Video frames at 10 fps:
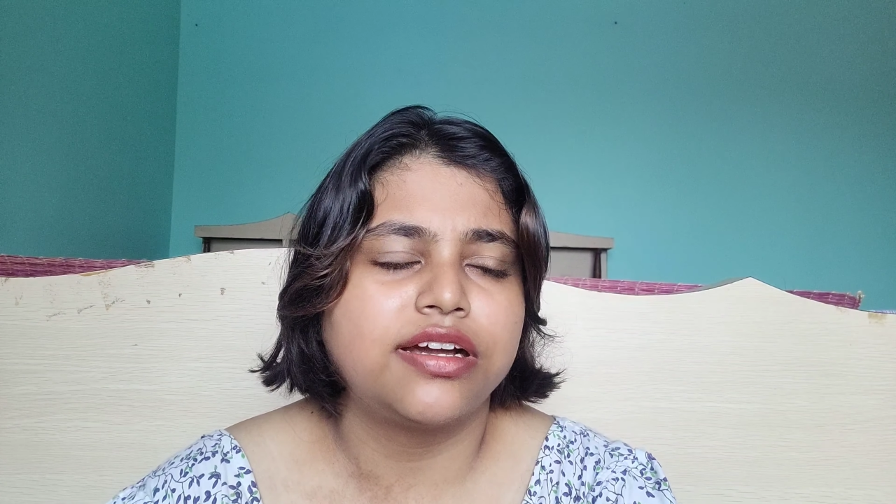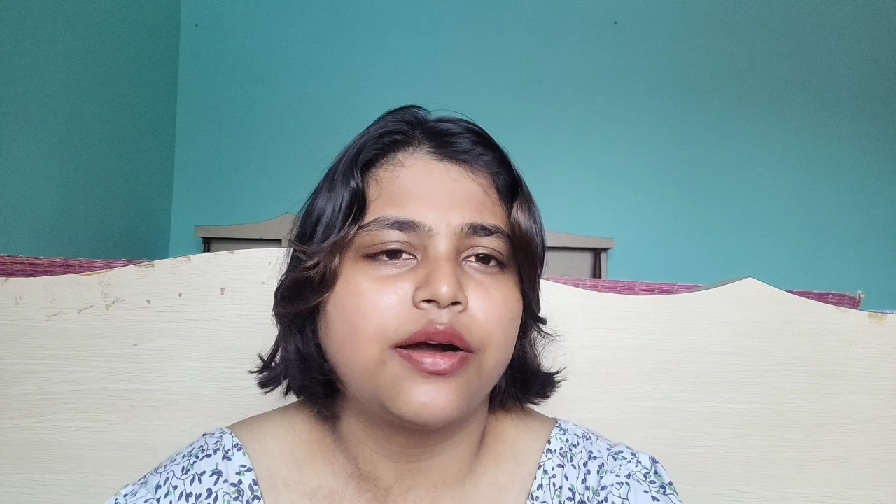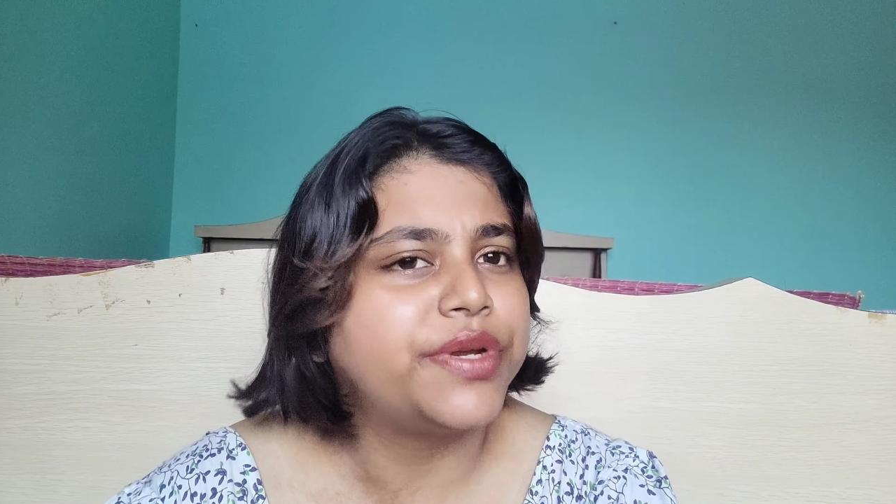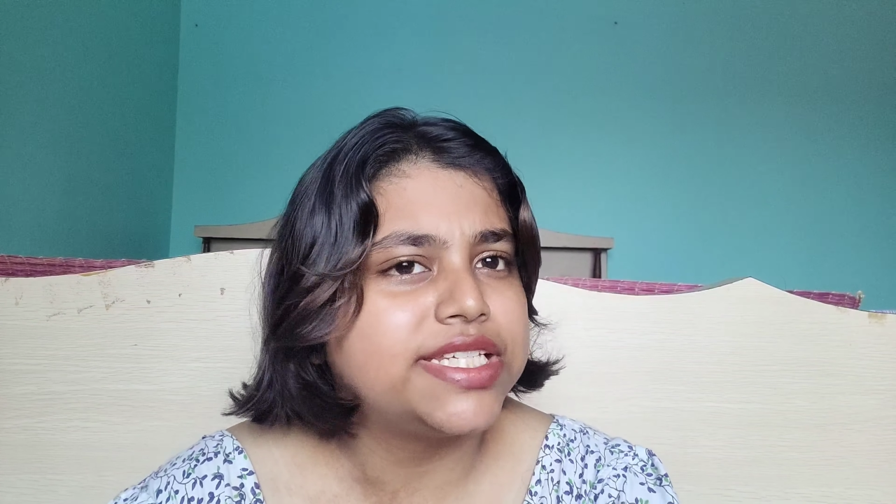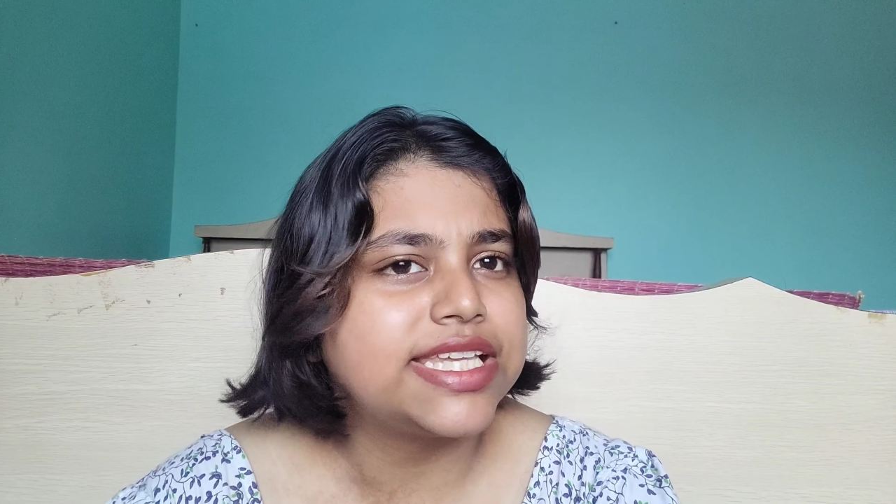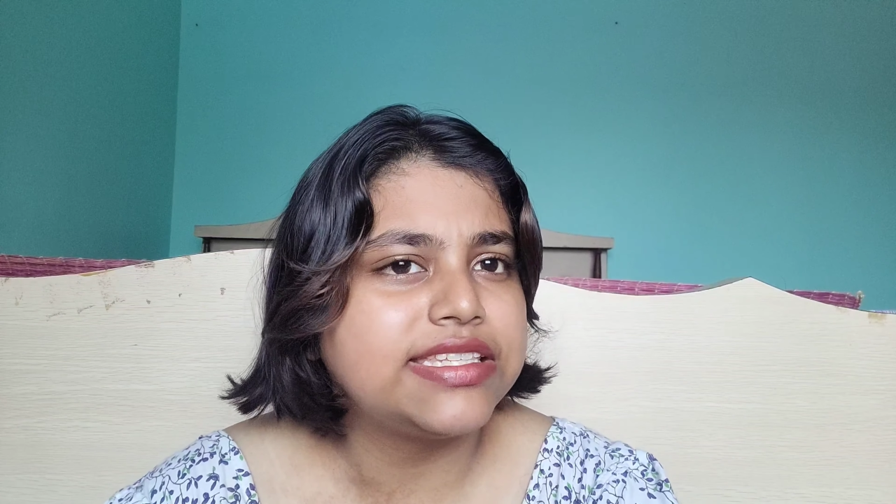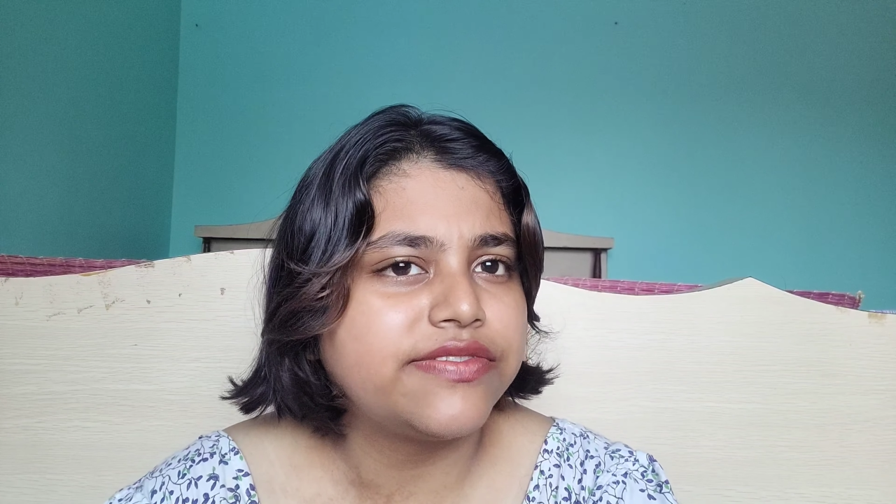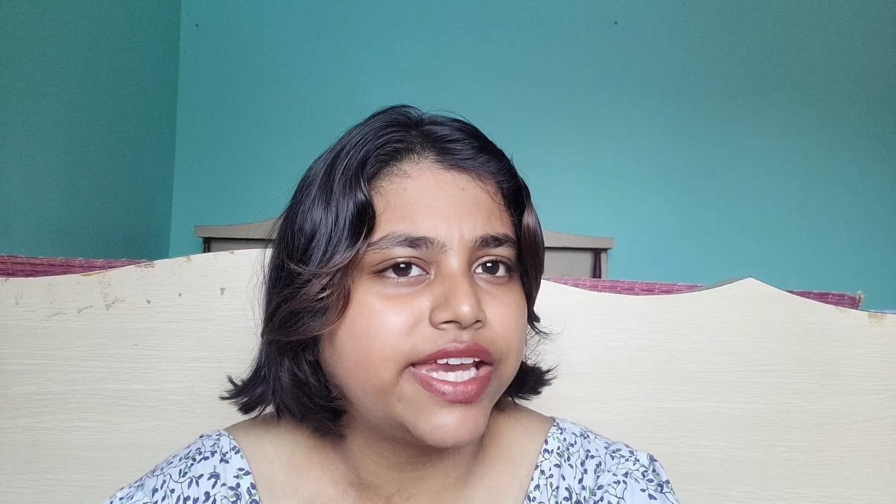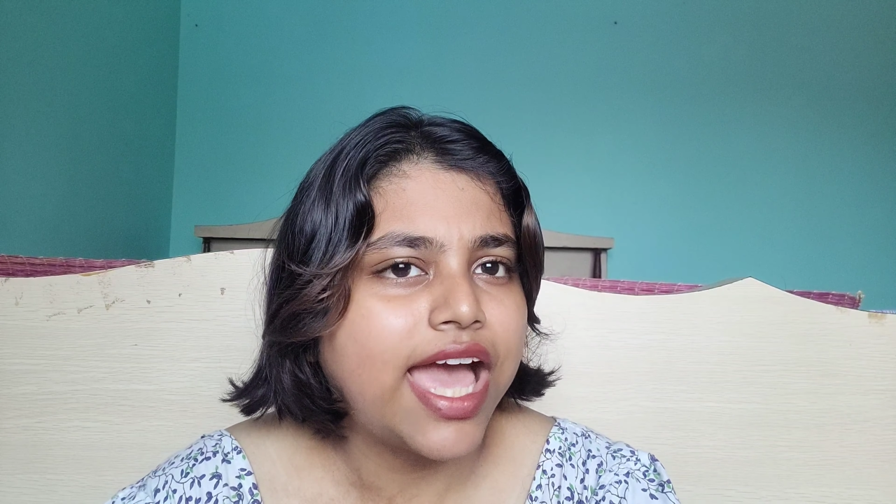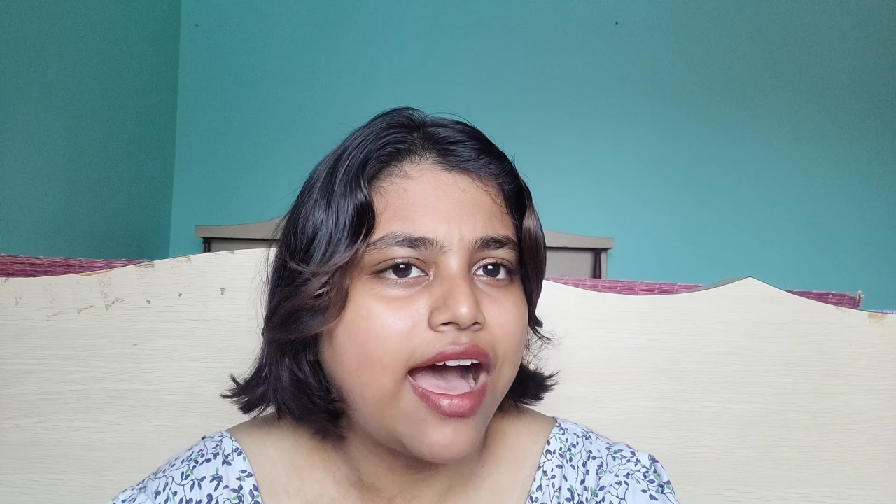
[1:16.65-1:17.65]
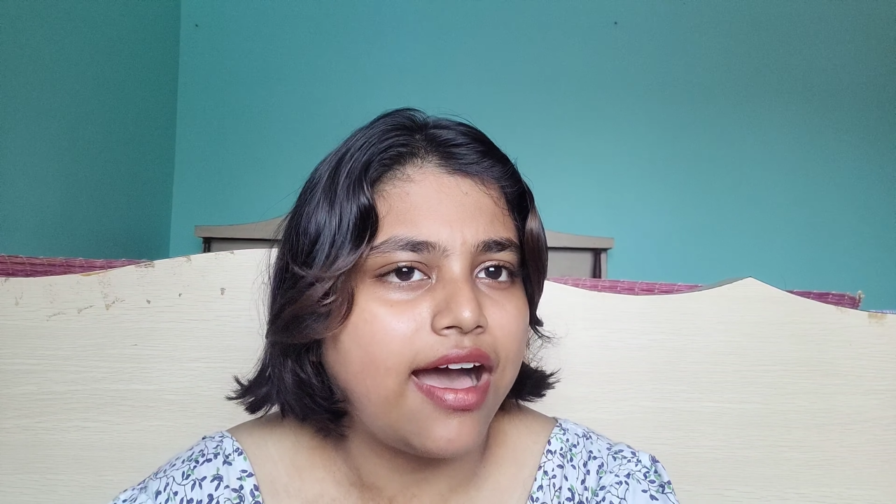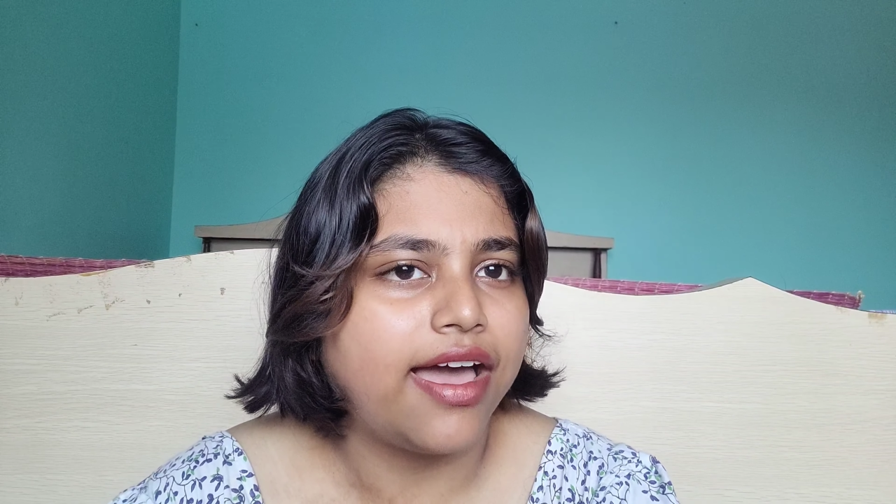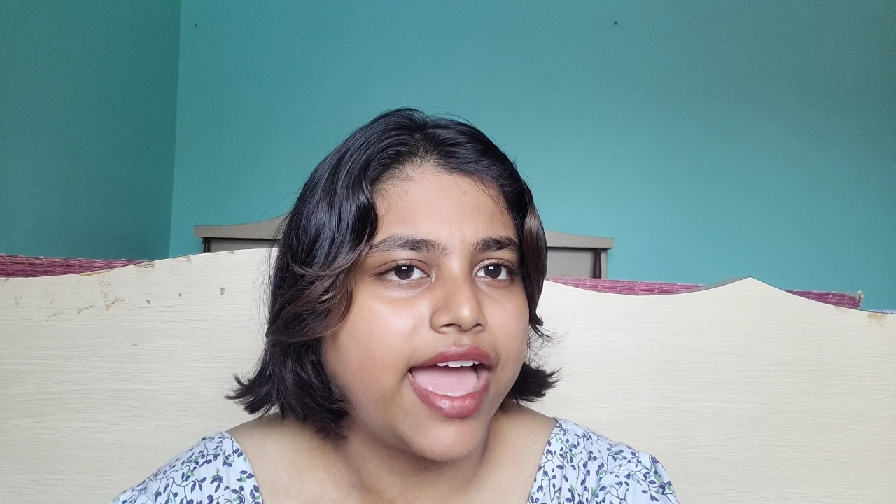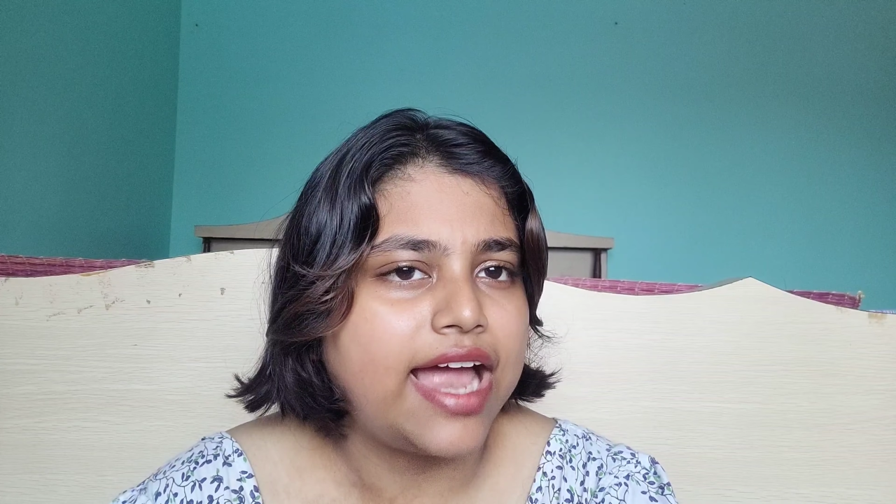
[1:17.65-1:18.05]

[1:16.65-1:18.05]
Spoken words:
competition is very high